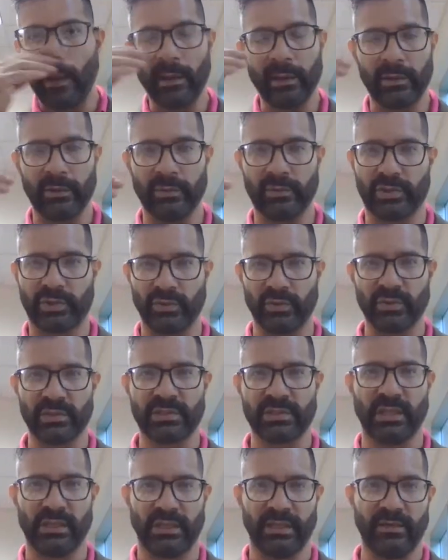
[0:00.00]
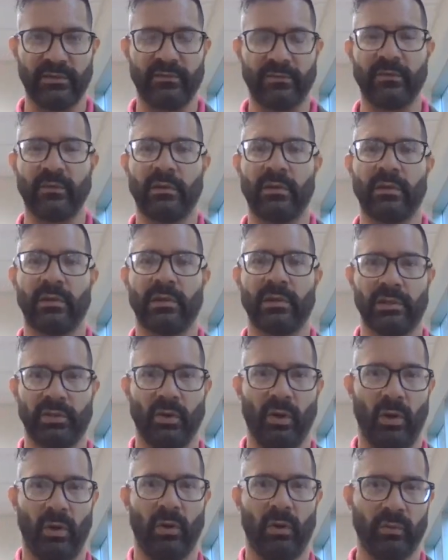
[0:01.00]
You choose to live
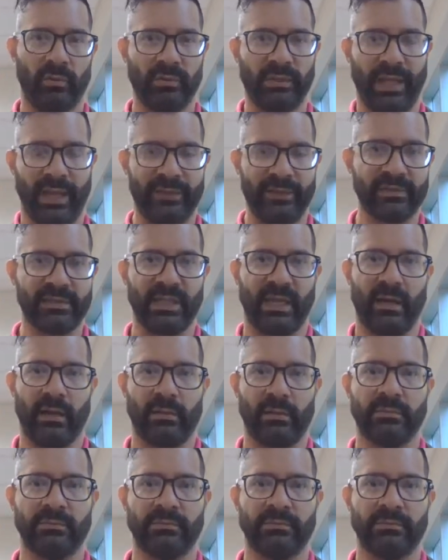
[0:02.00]
your own lifestyle,